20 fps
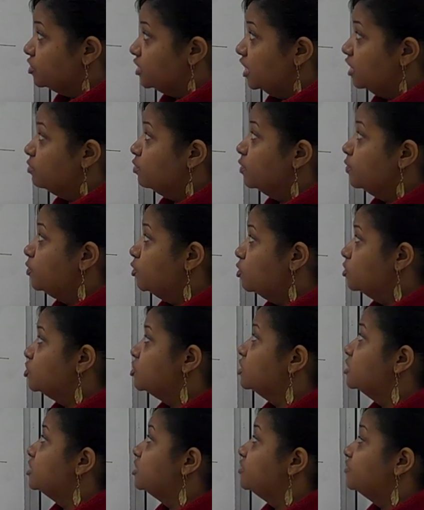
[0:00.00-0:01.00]
and
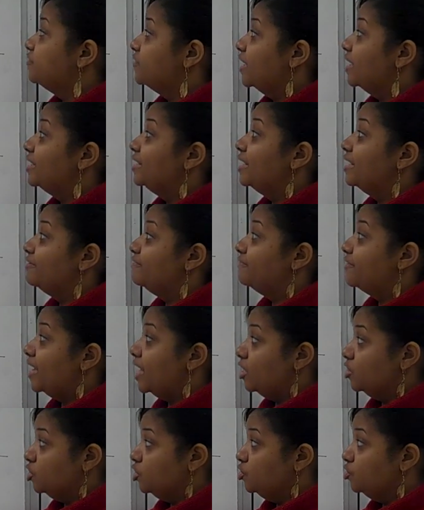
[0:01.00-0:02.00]
proportions to find a
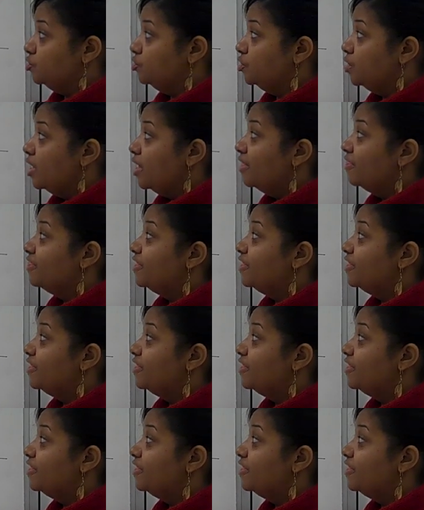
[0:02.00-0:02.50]
value